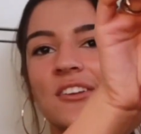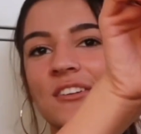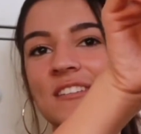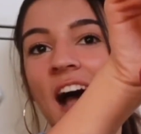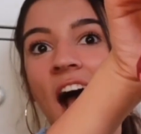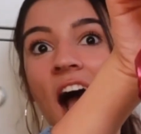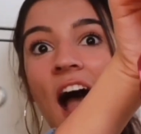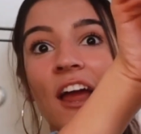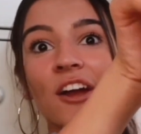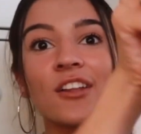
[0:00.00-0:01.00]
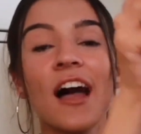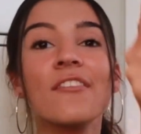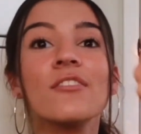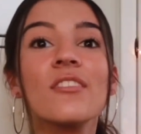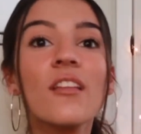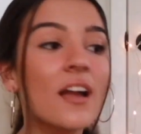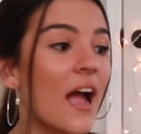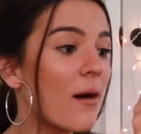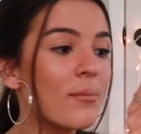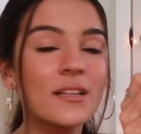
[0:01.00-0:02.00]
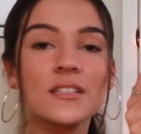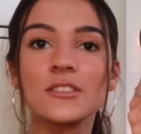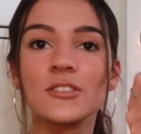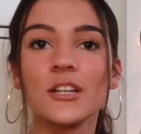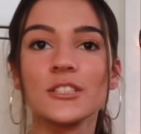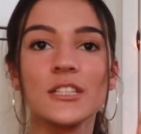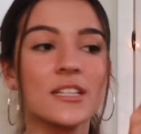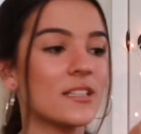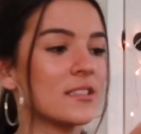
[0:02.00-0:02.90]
your entire life. Look how big this scrunchie